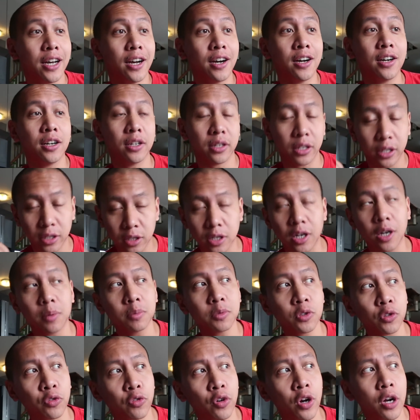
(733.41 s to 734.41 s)
it
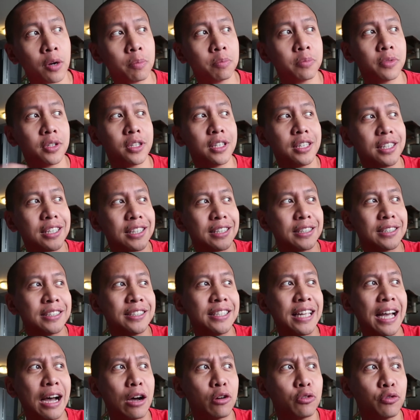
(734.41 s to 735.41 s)
comes from
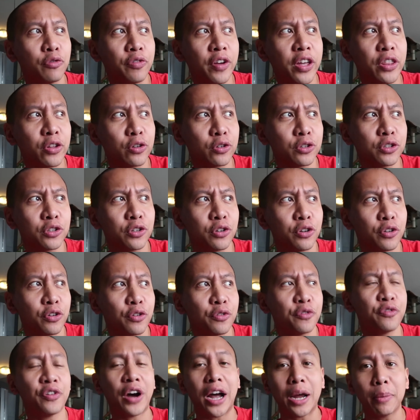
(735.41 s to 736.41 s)
down feather
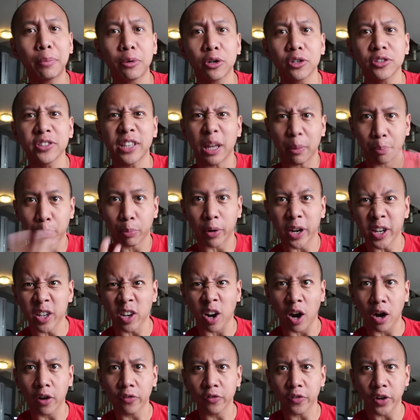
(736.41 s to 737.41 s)
fibers that break
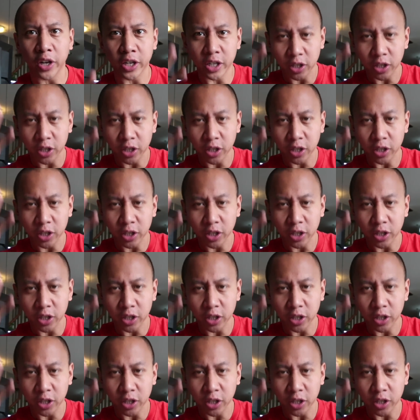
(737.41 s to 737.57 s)
off,